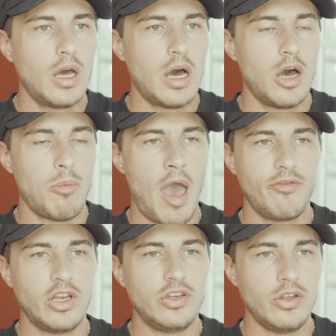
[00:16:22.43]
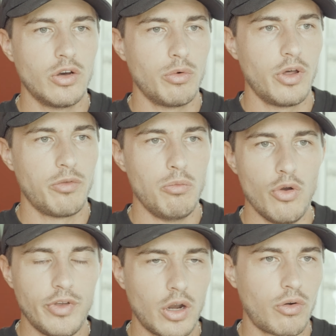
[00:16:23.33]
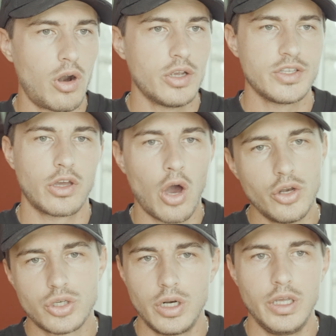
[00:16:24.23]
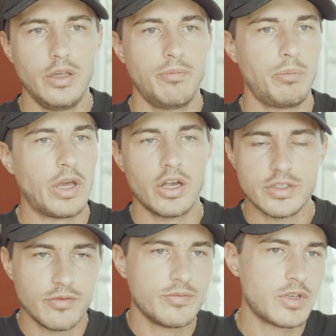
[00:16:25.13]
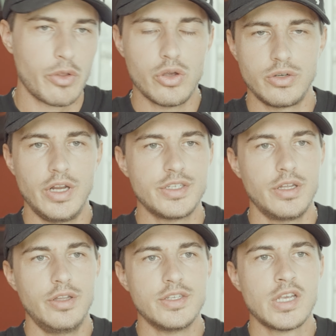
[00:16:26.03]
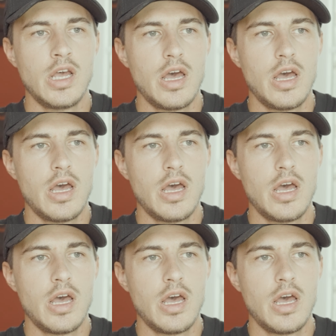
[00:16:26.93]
having to deal with moving across the country because of some of those reasons,